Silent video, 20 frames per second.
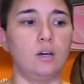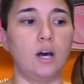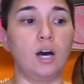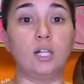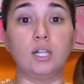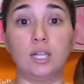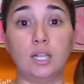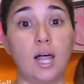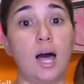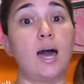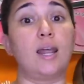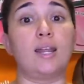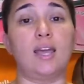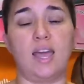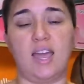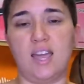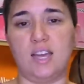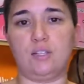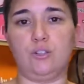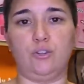a lot of
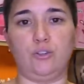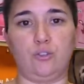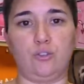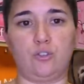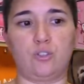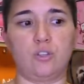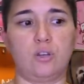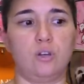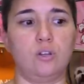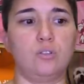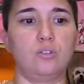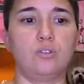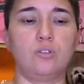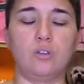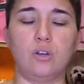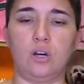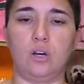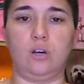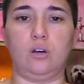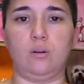antlers
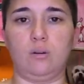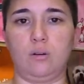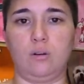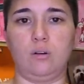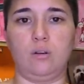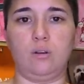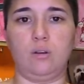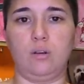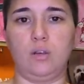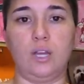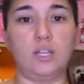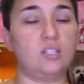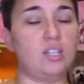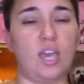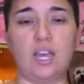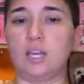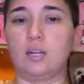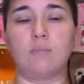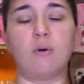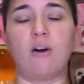and
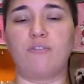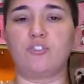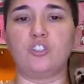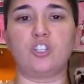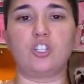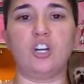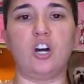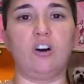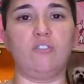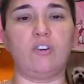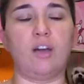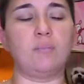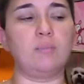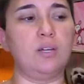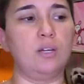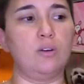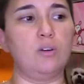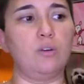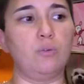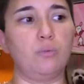taking them off the shelf. I
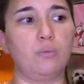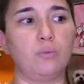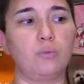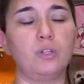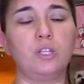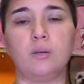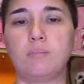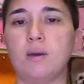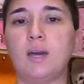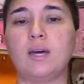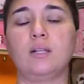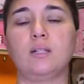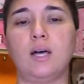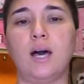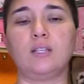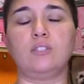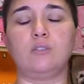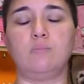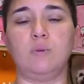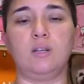mean, it really meant a
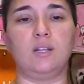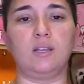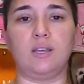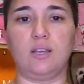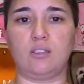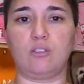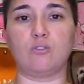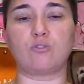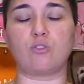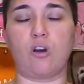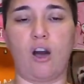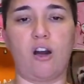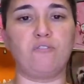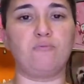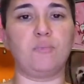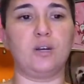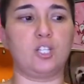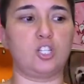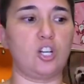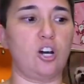lot to me to get those
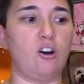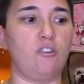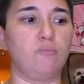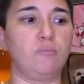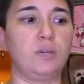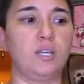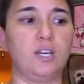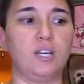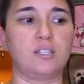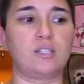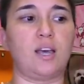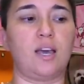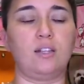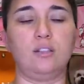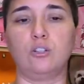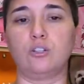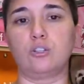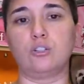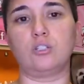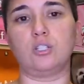off my shelf, because I
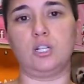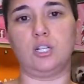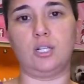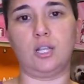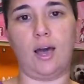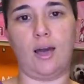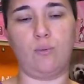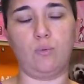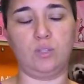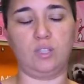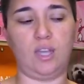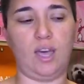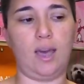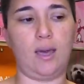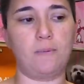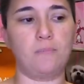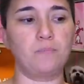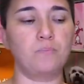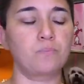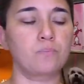learned a lot with
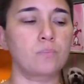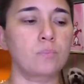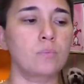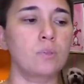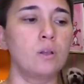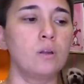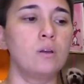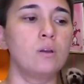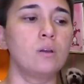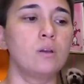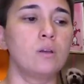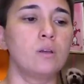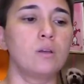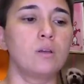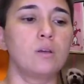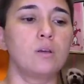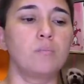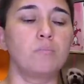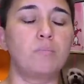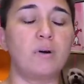that.
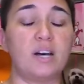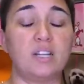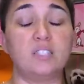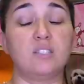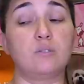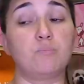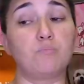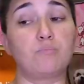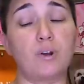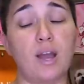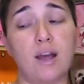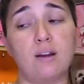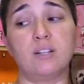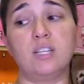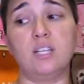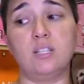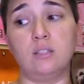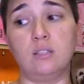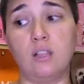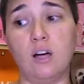But
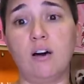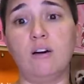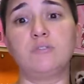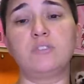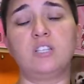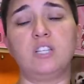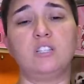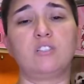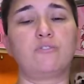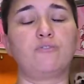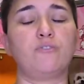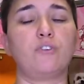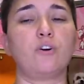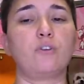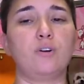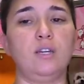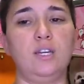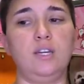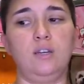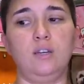Brownie loves these
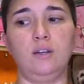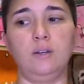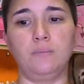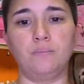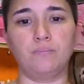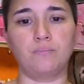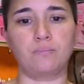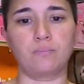furry,